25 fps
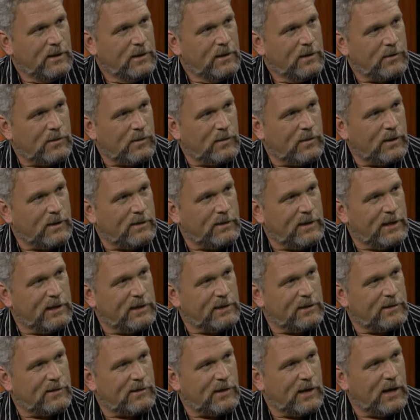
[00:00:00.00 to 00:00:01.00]
so that they
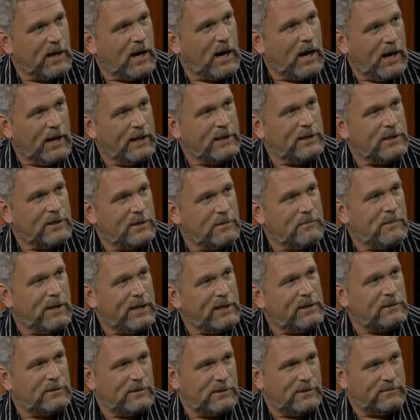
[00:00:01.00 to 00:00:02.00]
can say, I can
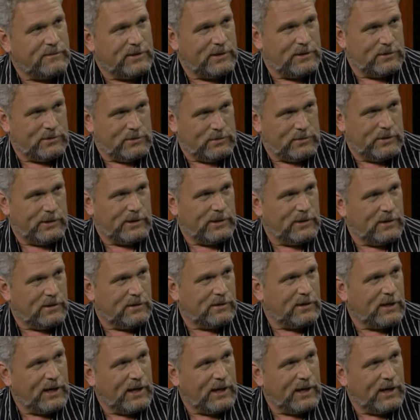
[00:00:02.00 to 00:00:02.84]
make a living doing art.